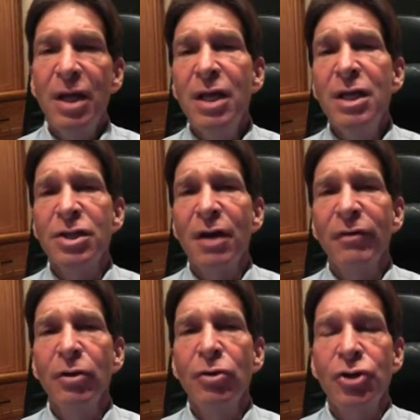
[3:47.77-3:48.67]
E is
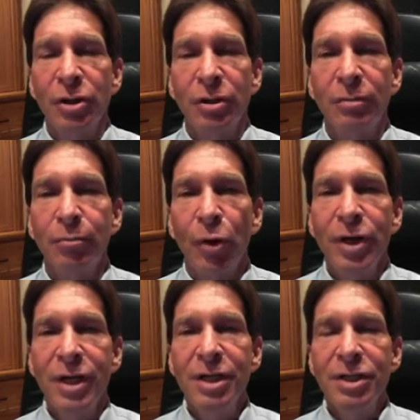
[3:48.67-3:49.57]
evolution,
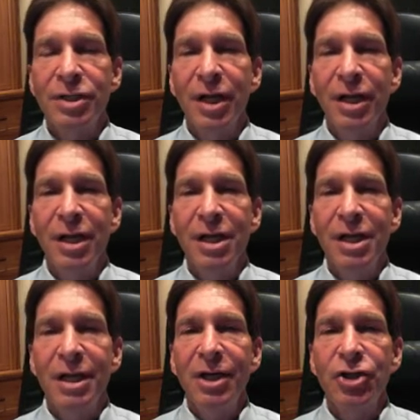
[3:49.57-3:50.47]
burny,
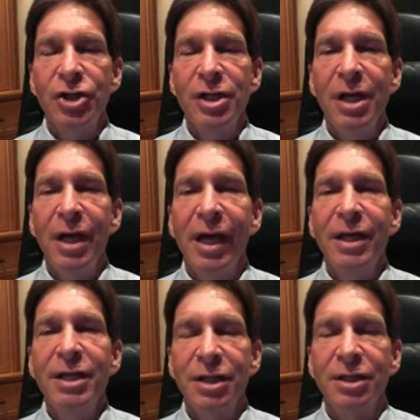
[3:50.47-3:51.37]
stingy, itchy,
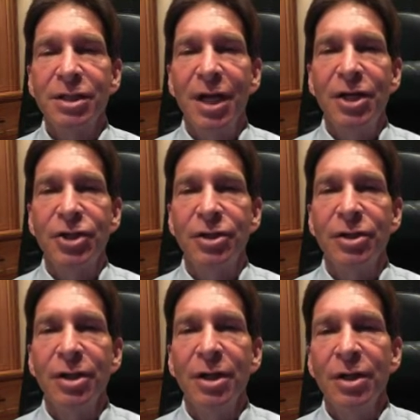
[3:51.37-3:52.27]
any
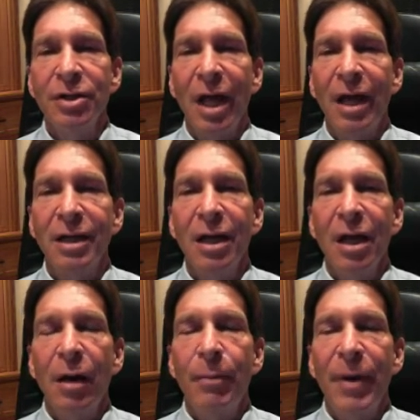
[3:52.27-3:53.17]
sensation that
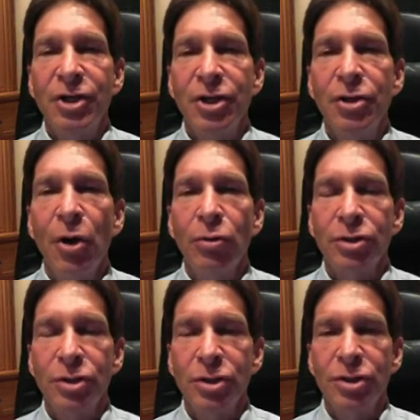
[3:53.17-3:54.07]
a patient
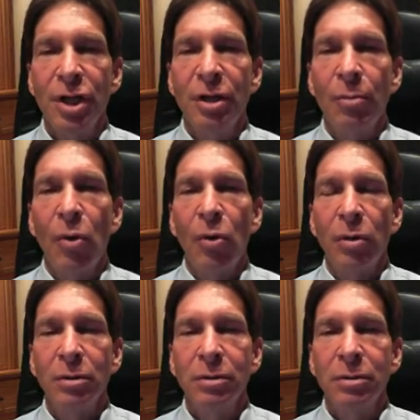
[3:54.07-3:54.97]
notices in a
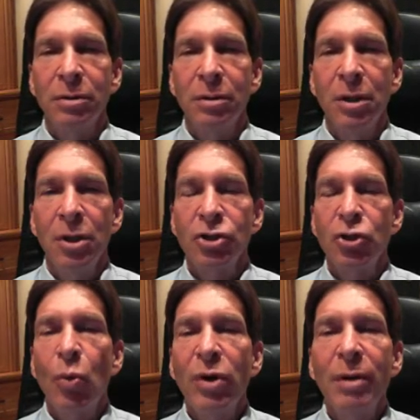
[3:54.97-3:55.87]
mole.
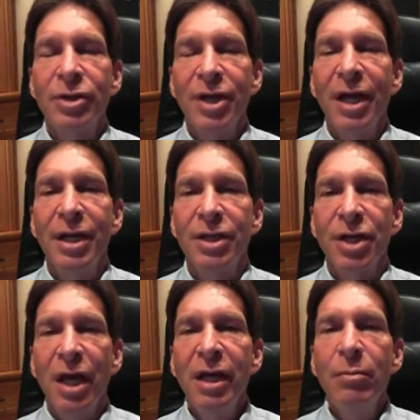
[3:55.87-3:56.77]
So what I'm saying
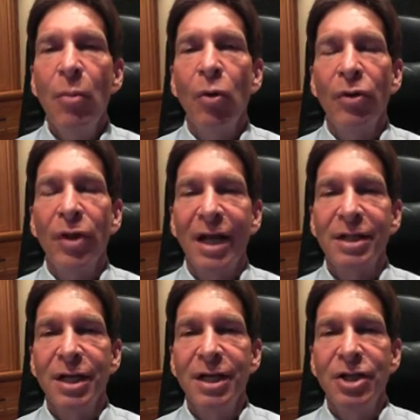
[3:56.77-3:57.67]
is any mole that
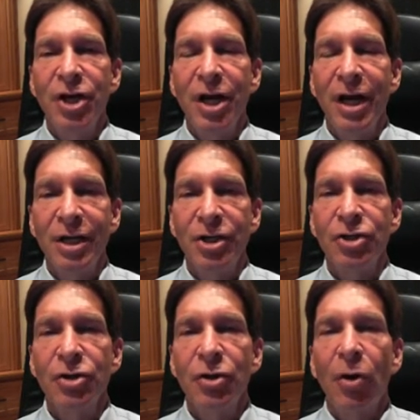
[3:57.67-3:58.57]
has any
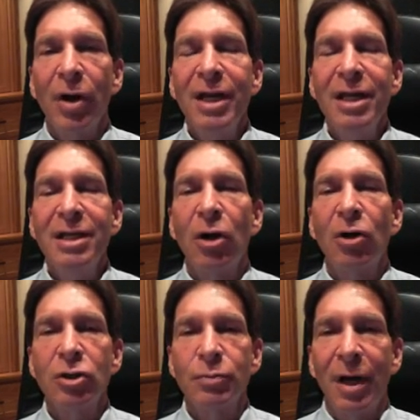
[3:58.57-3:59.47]
change or any
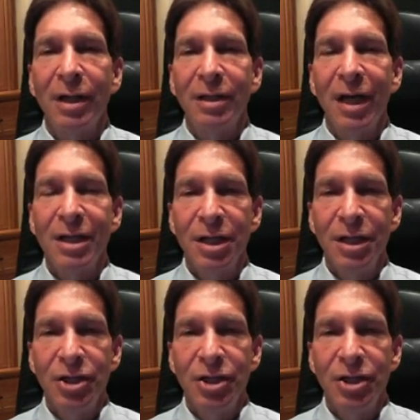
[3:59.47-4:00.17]
dark spot that has